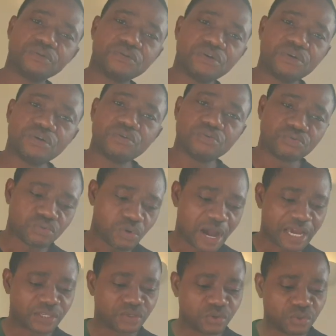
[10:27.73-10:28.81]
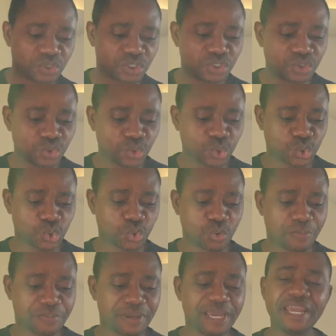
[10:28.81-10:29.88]
number of monthly
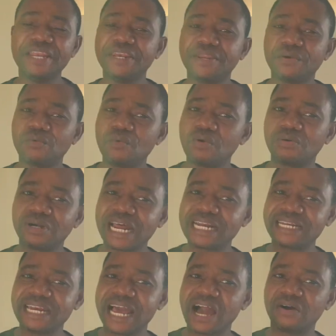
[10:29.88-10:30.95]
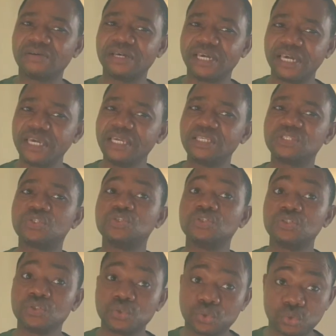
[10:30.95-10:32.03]
active YouTube users,
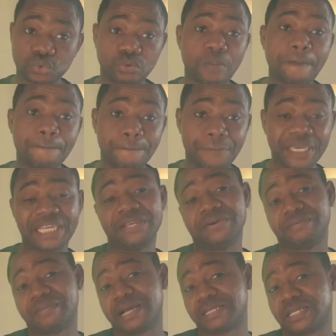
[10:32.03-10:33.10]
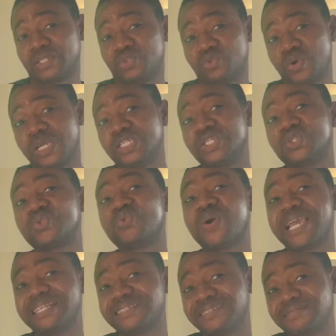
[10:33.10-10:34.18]
we're talking about the number of
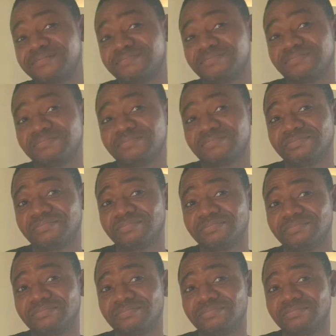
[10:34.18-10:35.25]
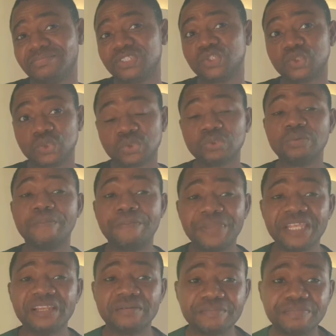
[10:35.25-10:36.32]
people who are using YouTube
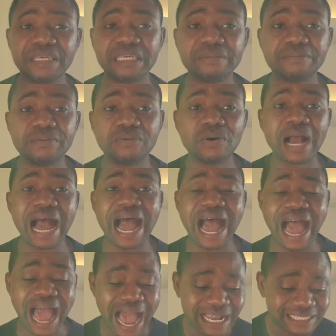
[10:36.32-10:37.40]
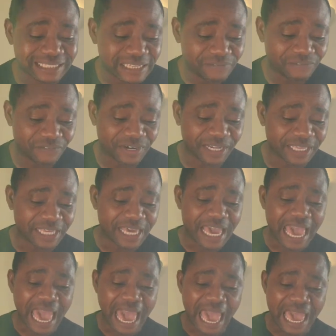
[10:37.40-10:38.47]
in the world right now, is
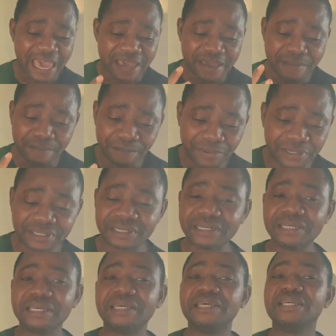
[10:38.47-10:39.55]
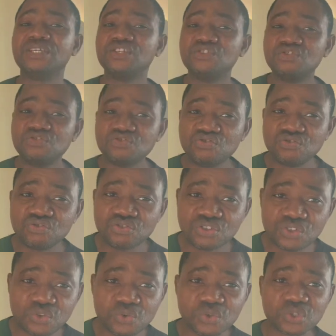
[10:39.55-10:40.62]
2 billion as of
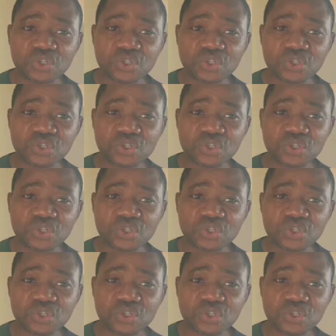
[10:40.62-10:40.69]
2020.